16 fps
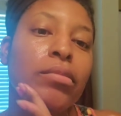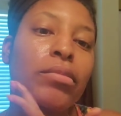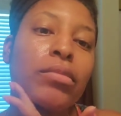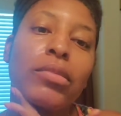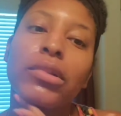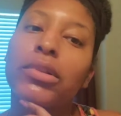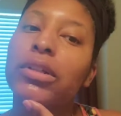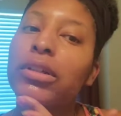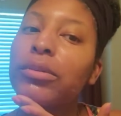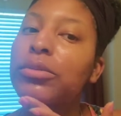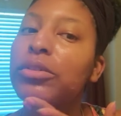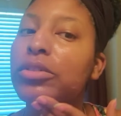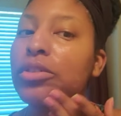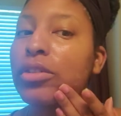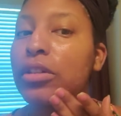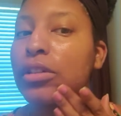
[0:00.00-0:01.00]
And I'm
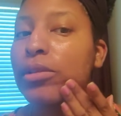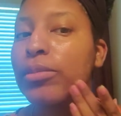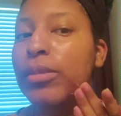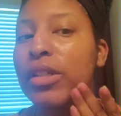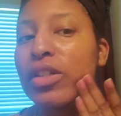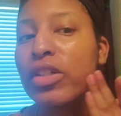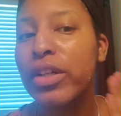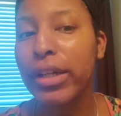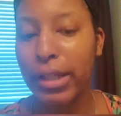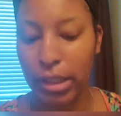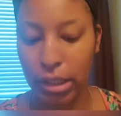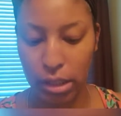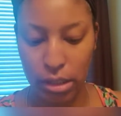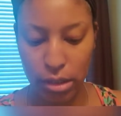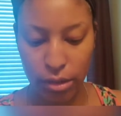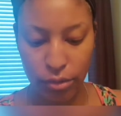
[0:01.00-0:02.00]
just trying to make sure I
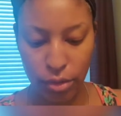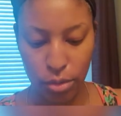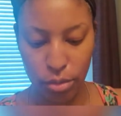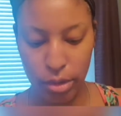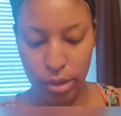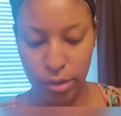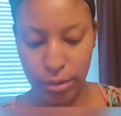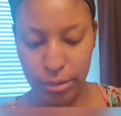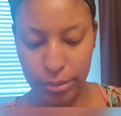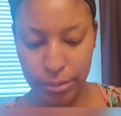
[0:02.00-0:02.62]
get everywhere